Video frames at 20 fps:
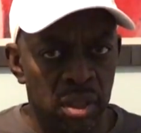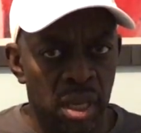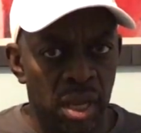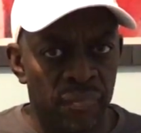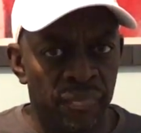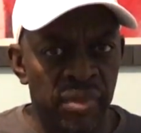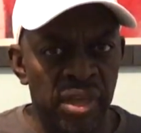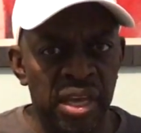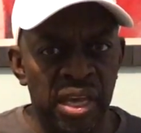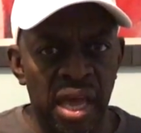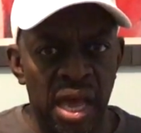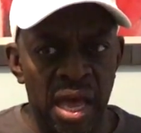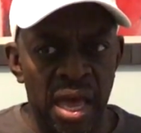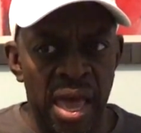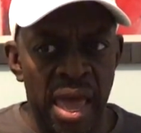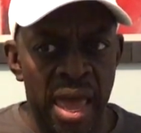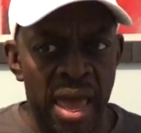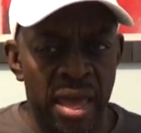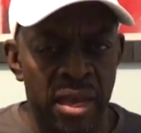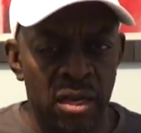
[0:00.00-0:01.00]
I think I
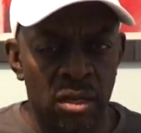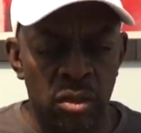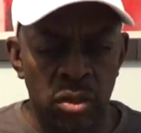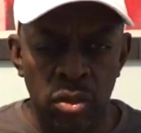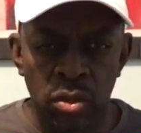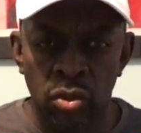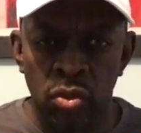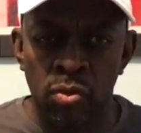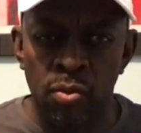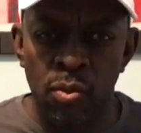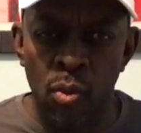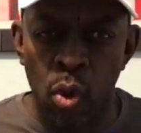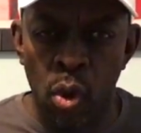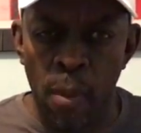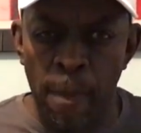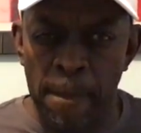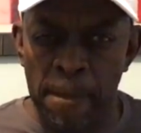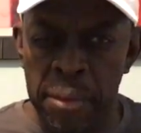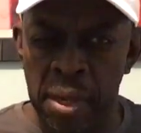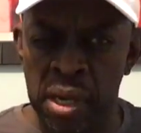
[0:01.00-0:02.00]
had a little more
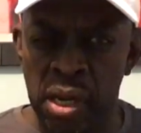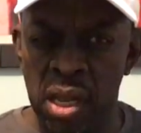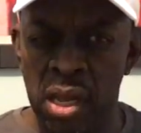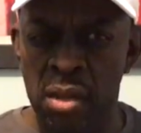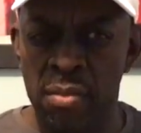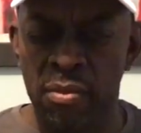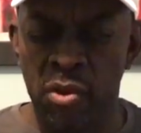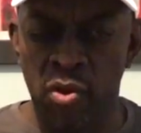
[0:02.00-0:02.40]
plum